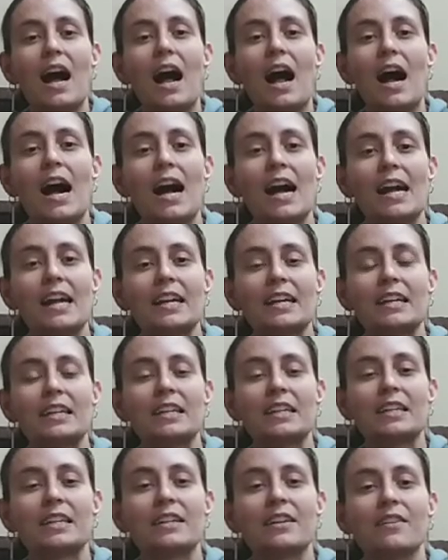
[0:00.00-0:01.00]
I
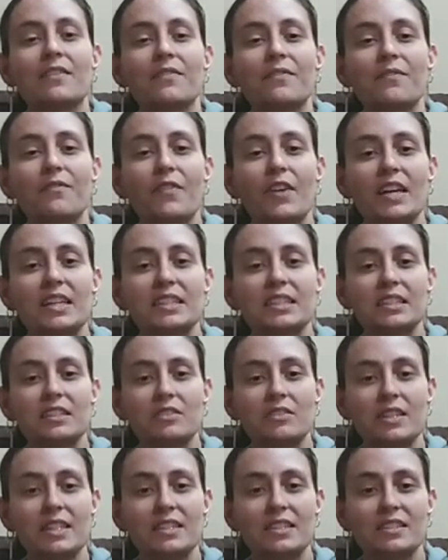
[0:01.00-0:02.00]

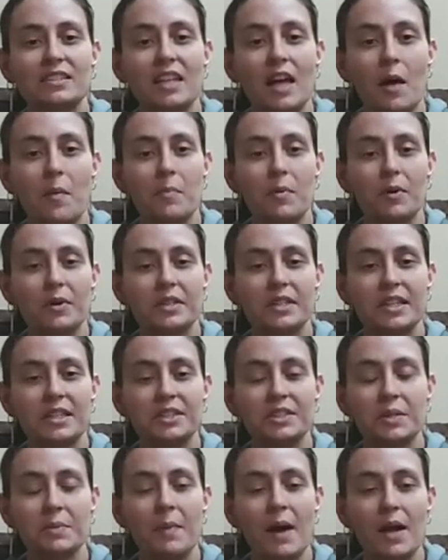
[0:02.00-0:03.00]
physically stumbled
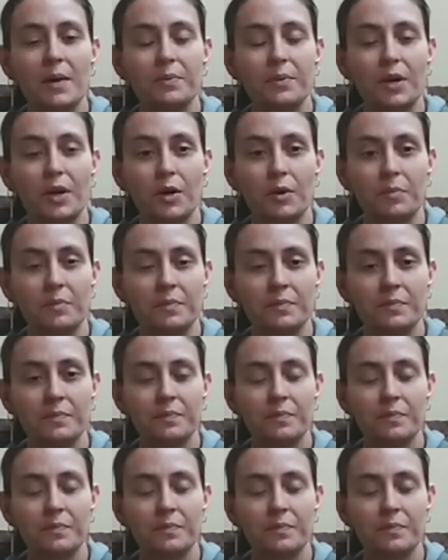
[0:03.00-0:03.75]
into my room.